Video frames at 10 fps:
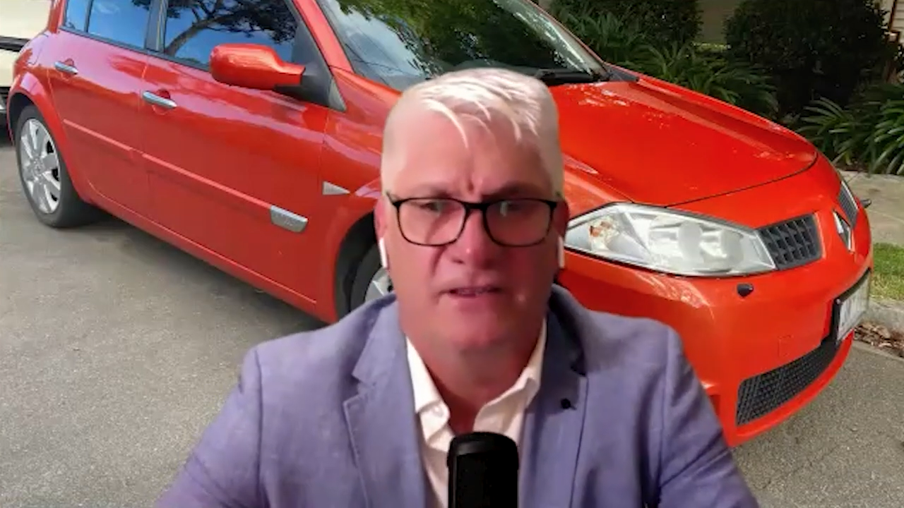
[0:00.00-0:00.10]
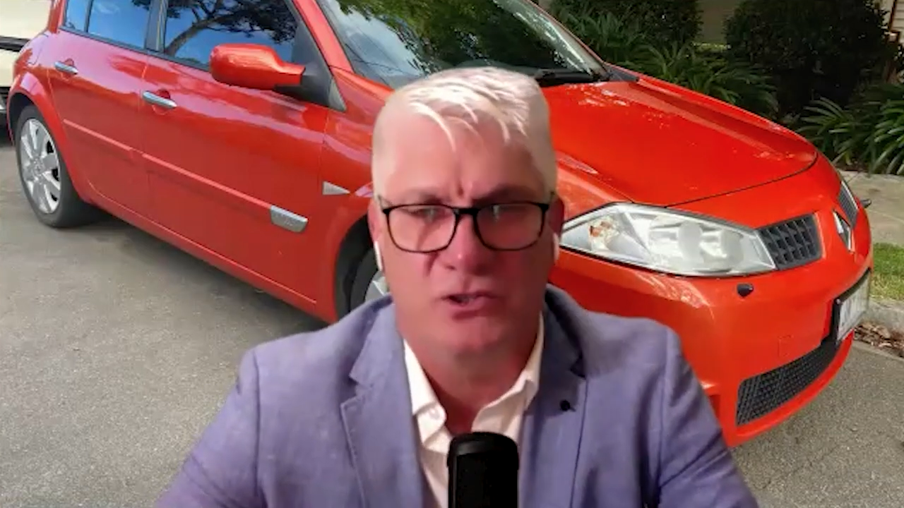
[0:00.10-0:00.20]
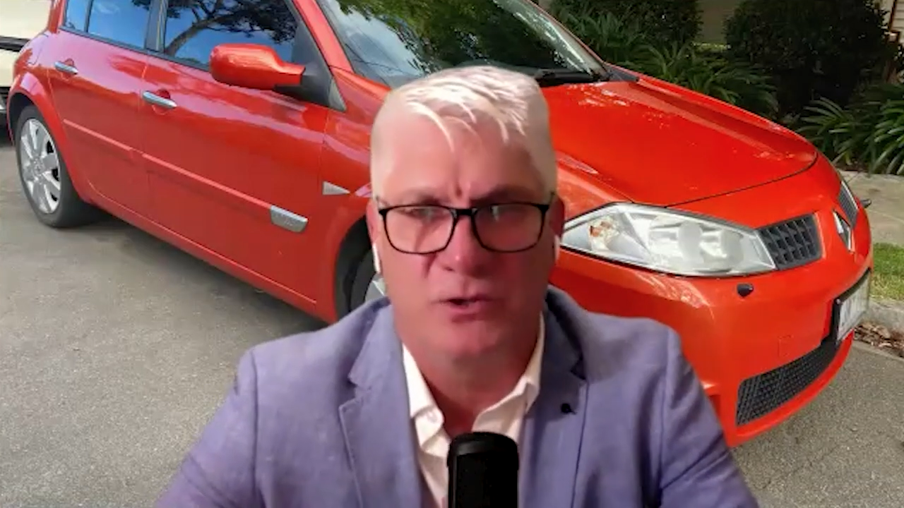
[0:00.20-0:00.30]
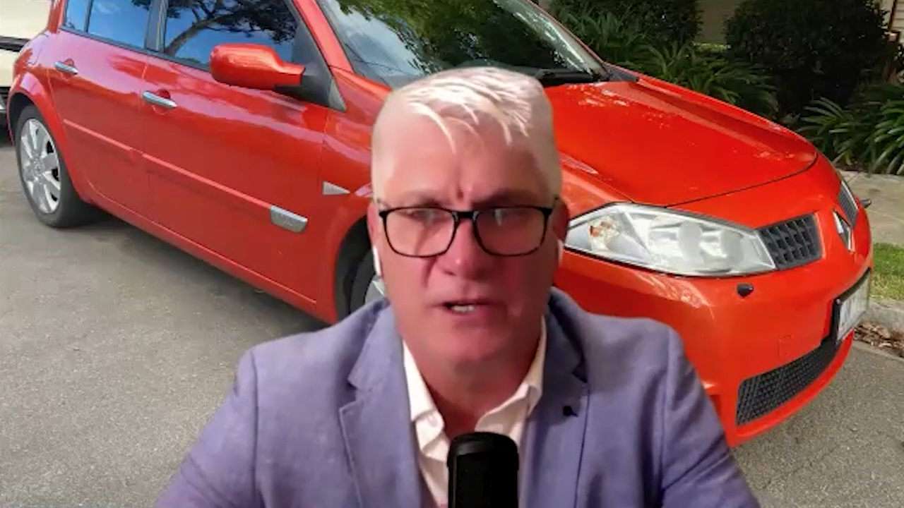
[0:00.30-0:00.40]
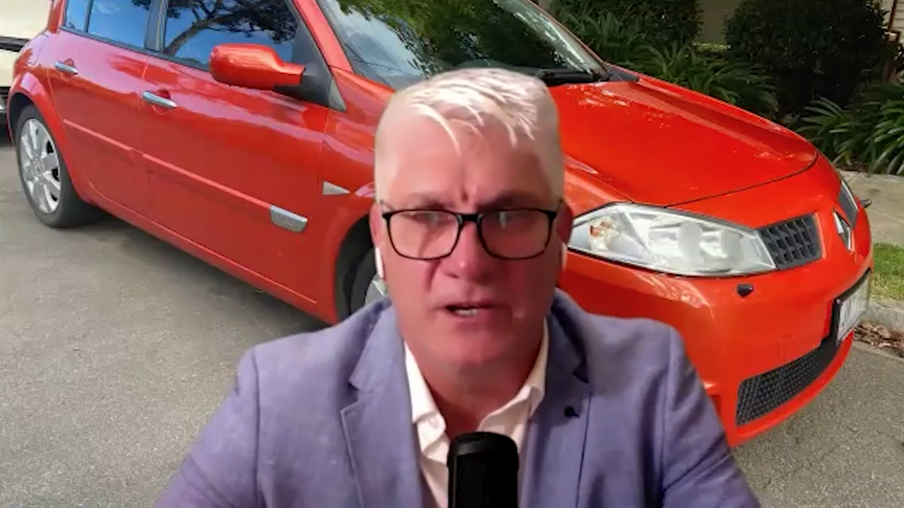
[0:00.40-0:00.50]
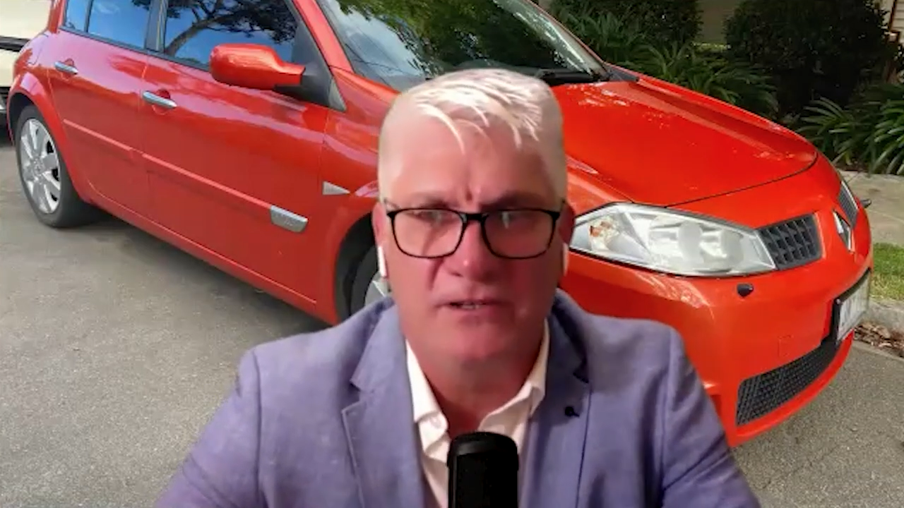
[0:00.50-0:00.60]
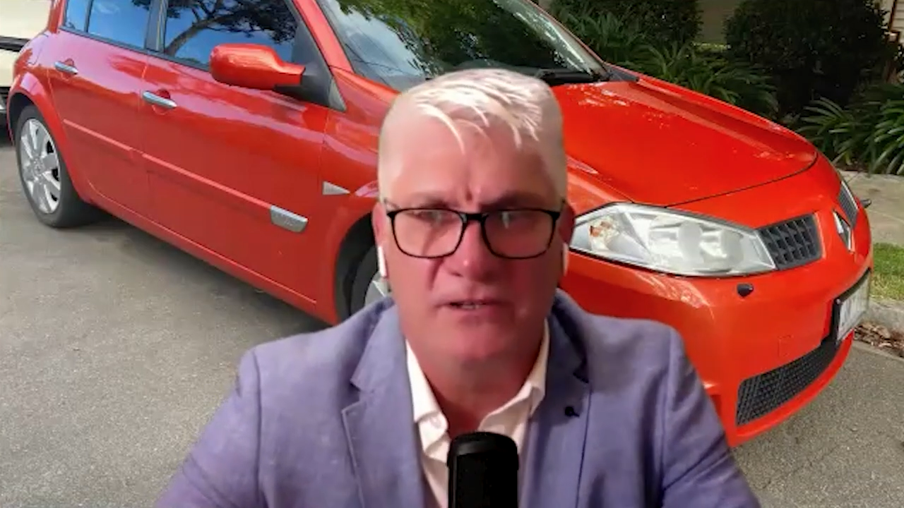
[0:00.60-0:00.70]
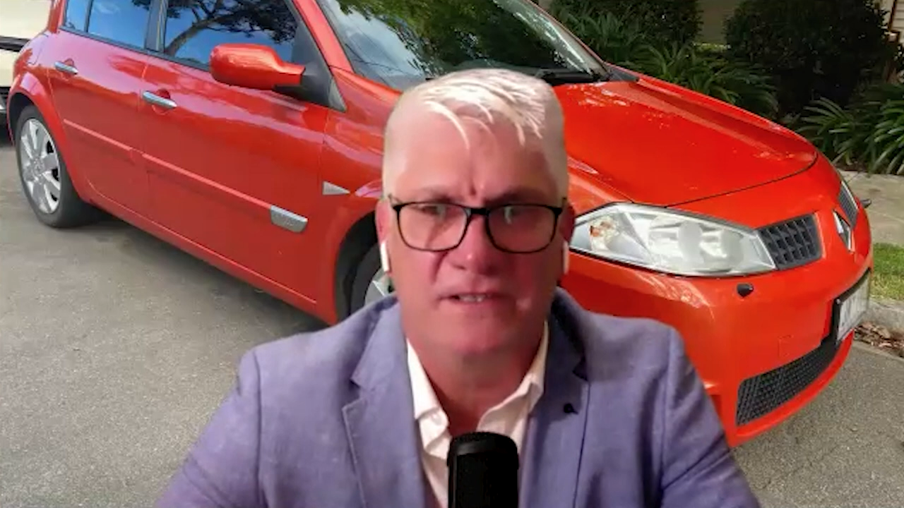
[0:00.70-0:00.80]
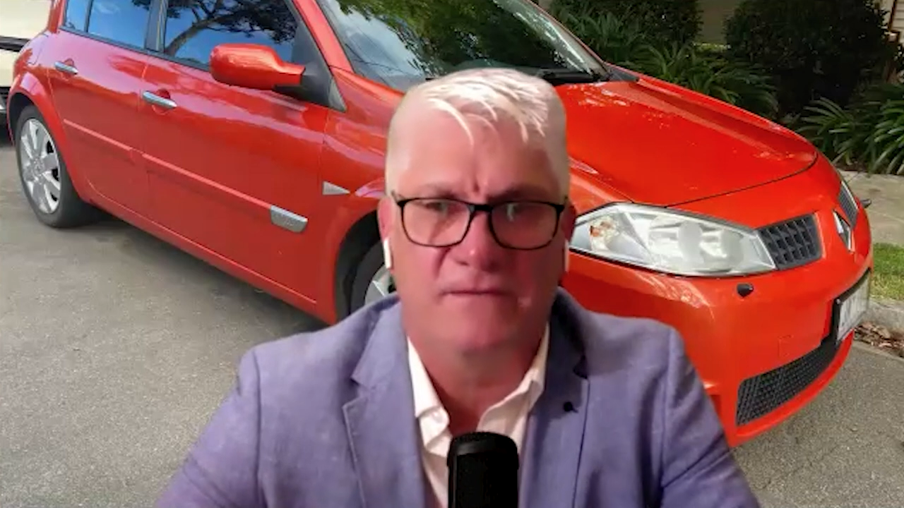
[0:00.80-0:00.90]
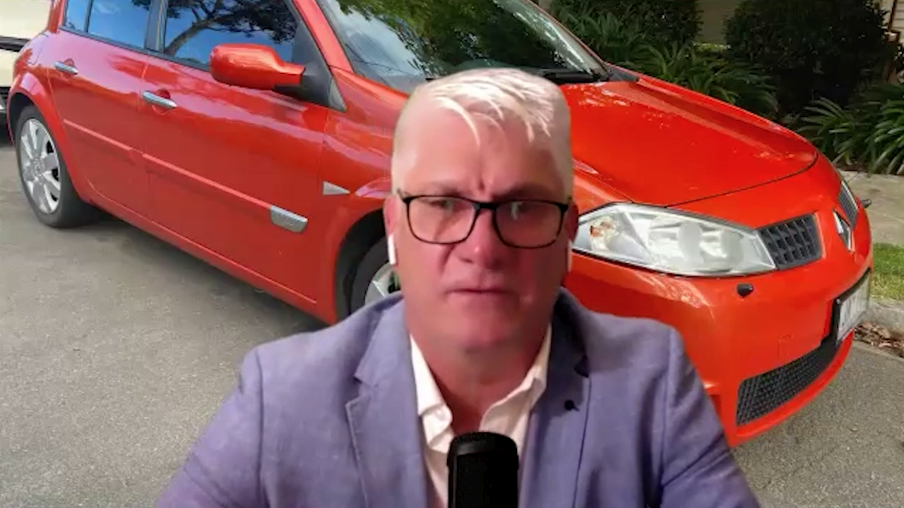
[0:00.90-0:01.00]
the
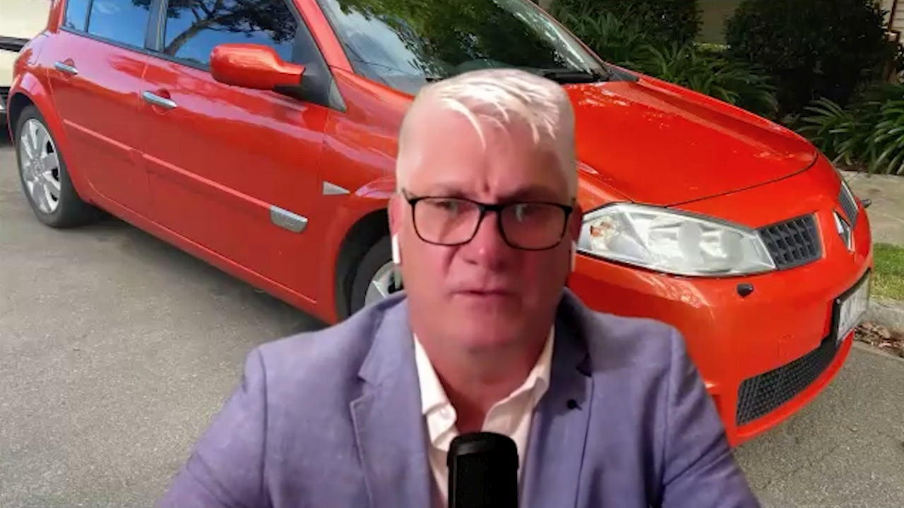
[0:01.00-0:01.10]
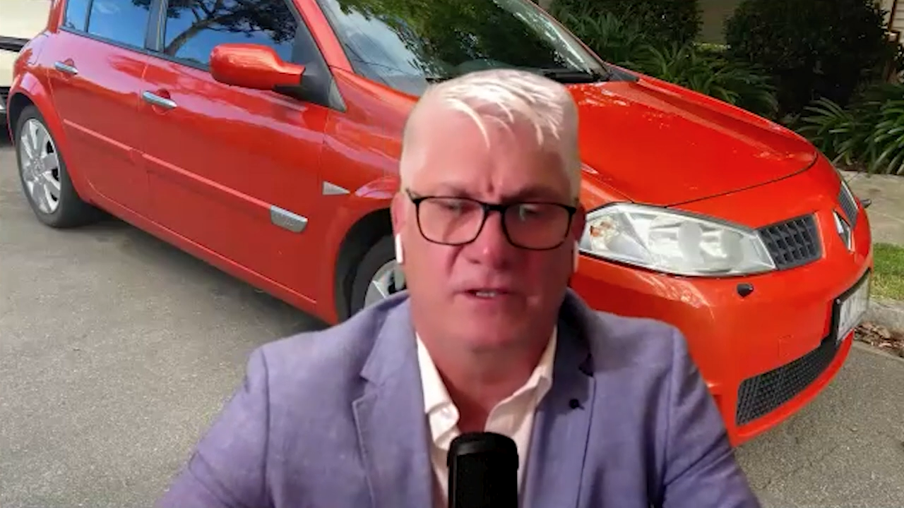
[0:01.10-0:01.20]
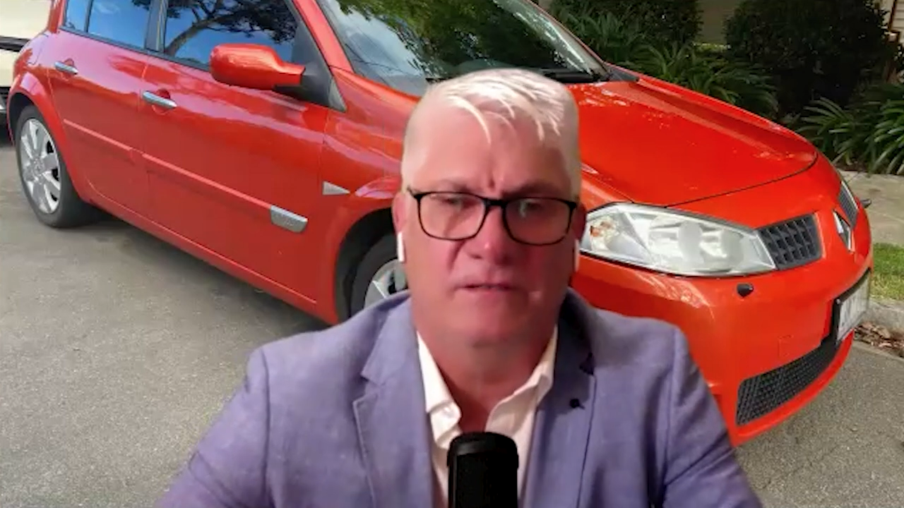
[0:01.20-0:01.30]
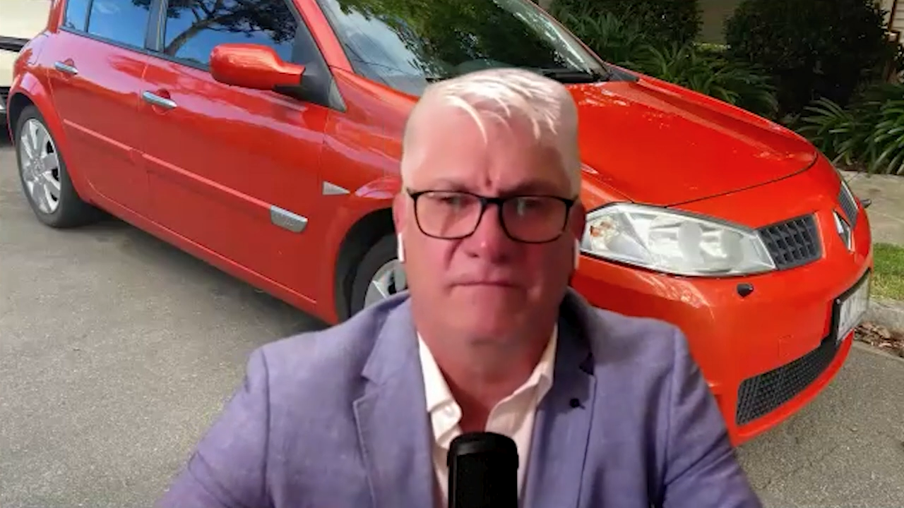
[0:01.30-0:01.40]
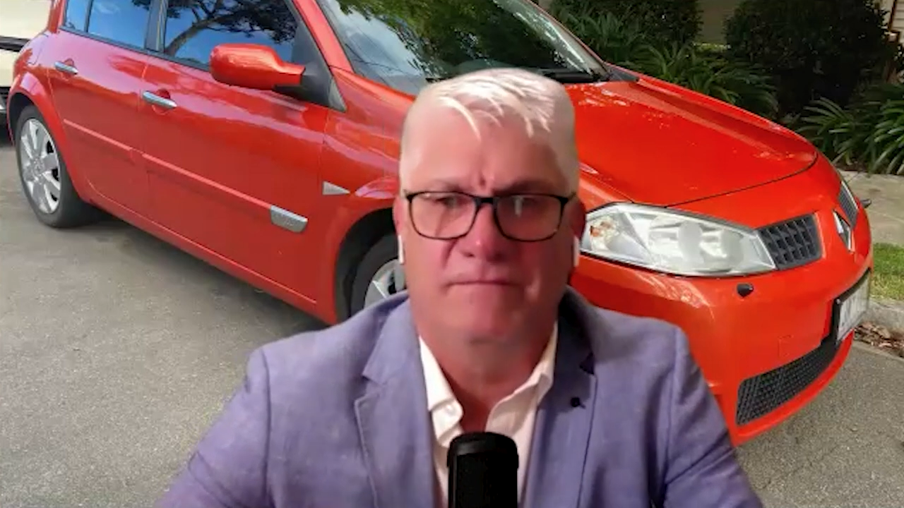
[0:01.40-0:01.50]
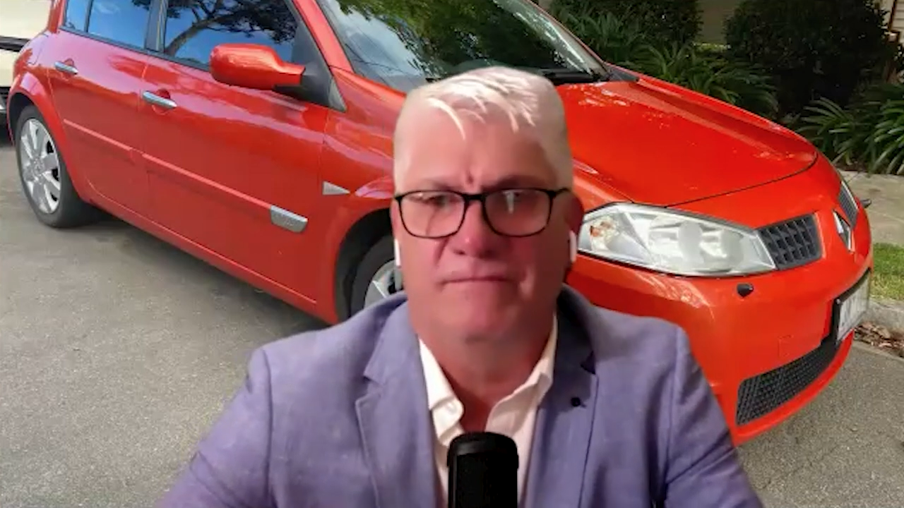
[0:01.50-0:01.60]
Toyotas of the world,